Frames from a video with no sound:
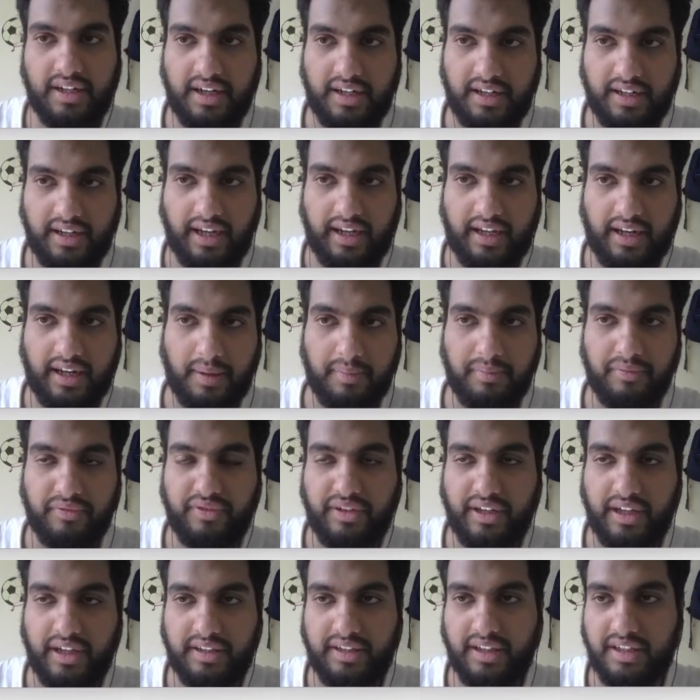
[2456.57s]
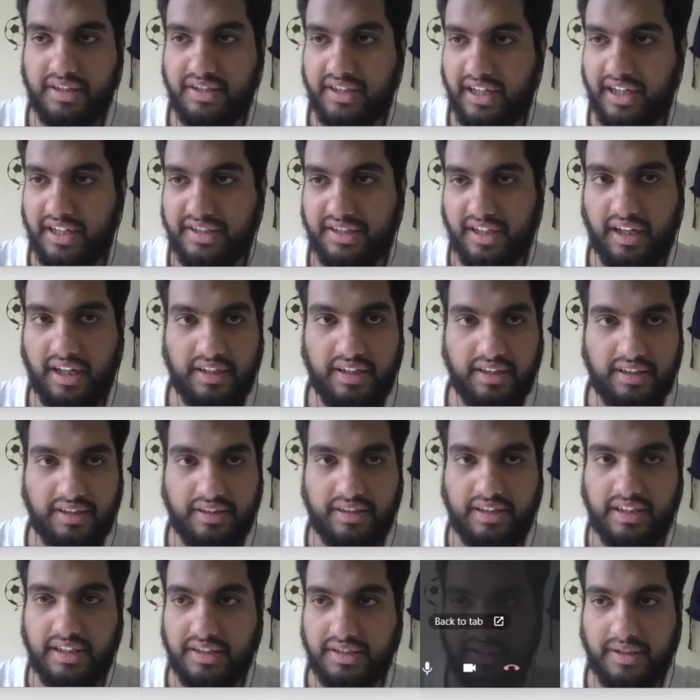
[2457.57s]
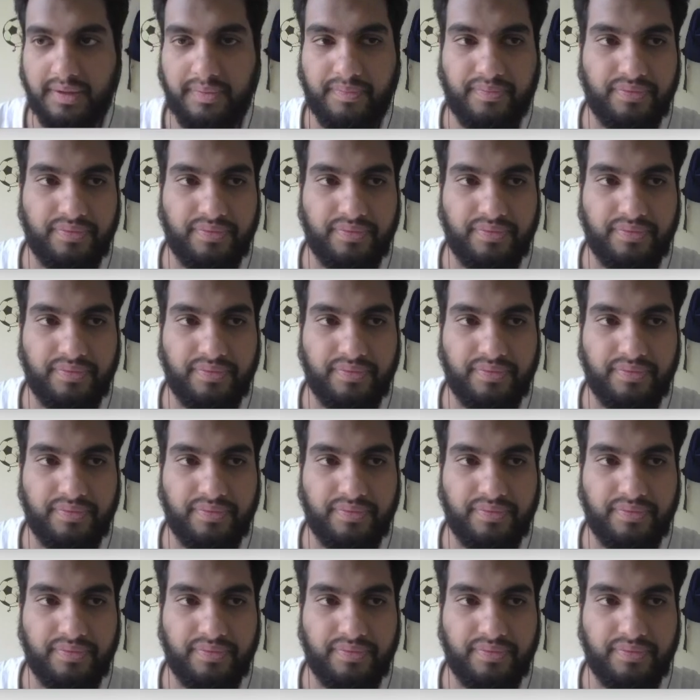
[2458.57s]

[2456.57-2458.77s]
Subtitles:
diagram, where the states are these.